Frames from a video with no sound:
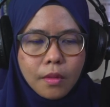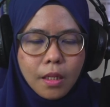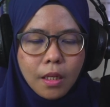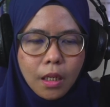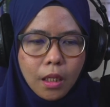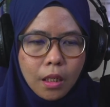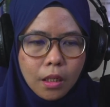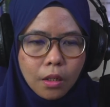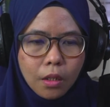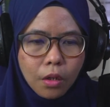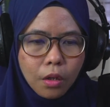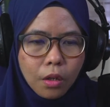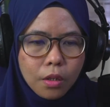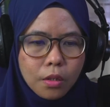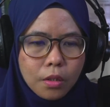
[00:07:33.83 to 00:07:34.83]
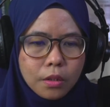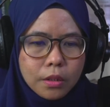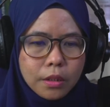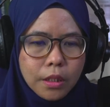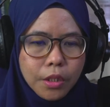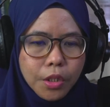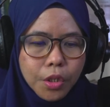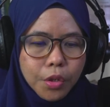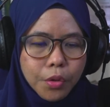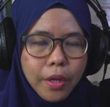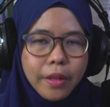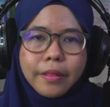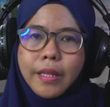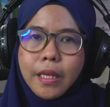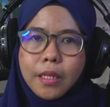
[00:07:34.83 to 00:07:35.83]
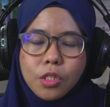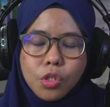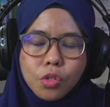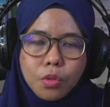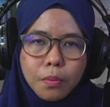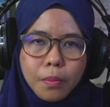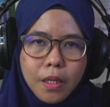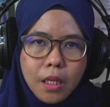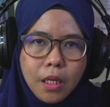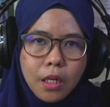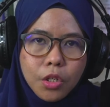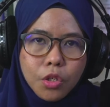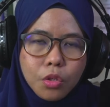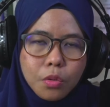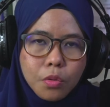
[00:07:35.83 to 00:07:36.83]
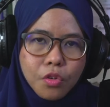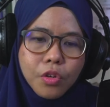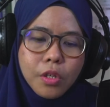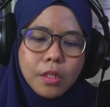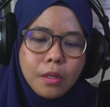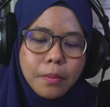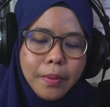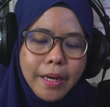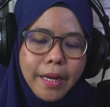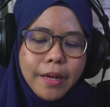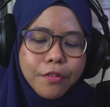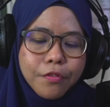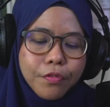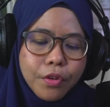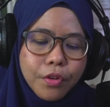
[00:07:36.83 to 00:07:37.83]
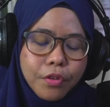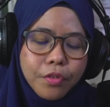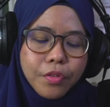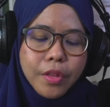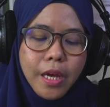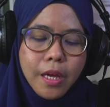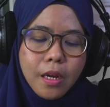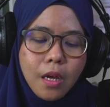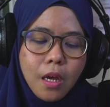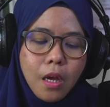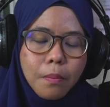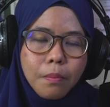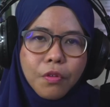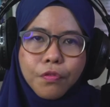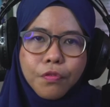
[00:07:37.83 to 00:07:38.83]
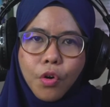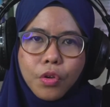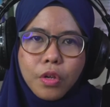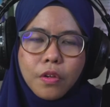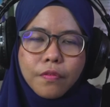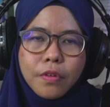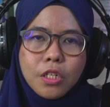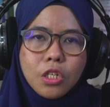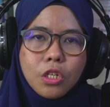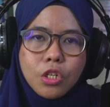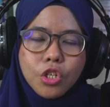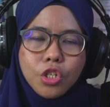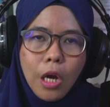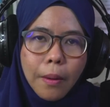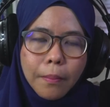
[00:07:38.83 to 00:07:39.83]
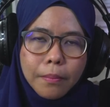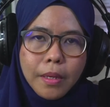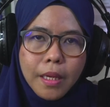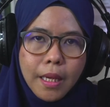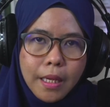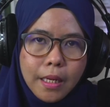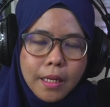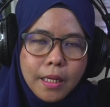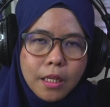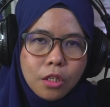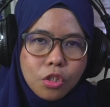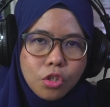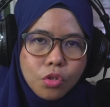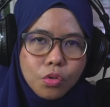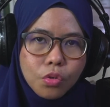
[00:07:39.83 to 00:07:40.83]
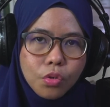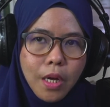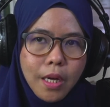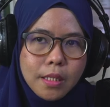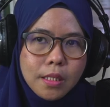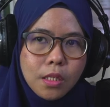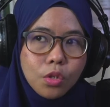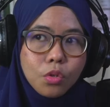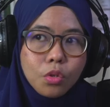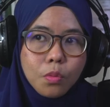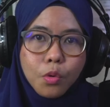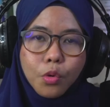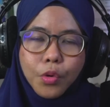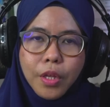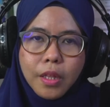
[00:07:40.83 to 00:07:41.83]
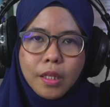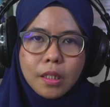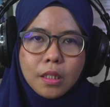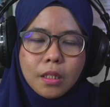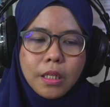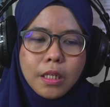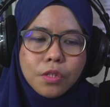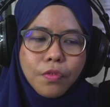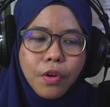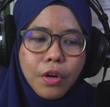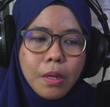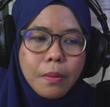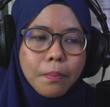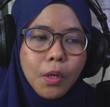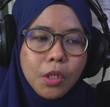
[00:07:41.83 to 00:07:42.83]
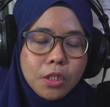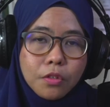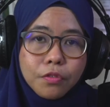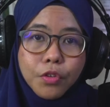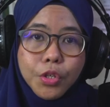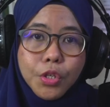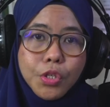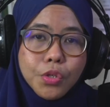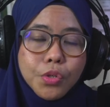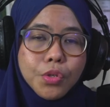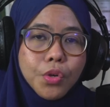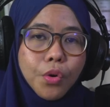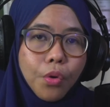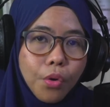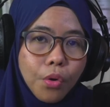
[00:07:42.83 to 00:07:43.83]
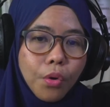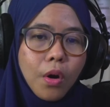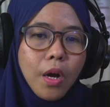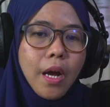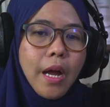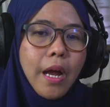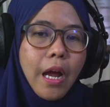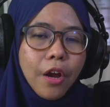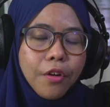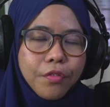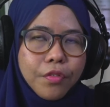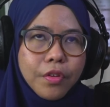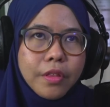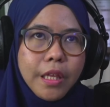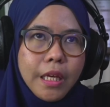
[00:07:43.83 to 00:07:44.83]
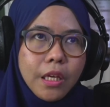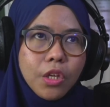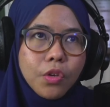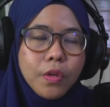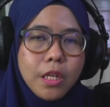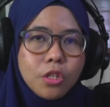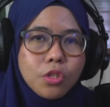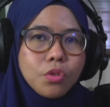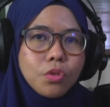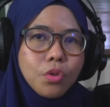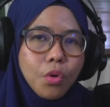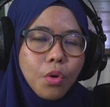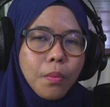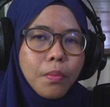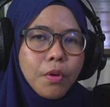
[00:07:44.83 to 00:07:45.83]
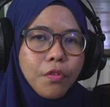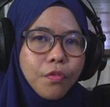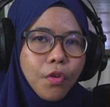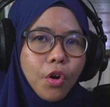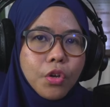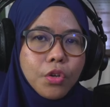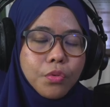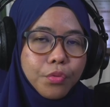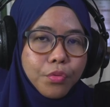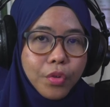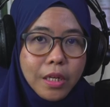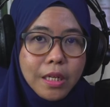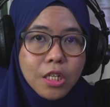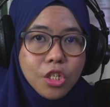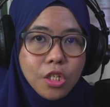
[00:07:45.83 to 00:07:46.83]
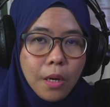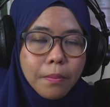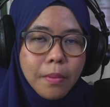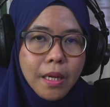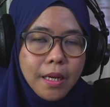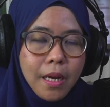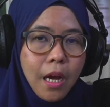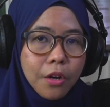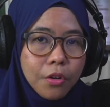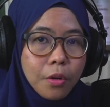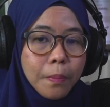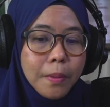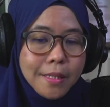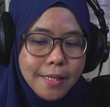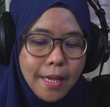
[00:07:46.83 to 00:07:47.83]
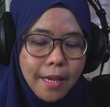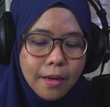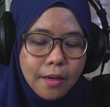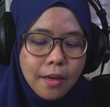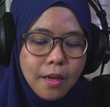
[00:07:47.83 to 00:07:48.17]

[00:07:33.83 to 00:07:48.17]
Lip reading: the great things to be a YouTube creator, but I feel that before you even jump into as a YouTube creator, it's very important for you to know everything you need to know before you really jump in 100%.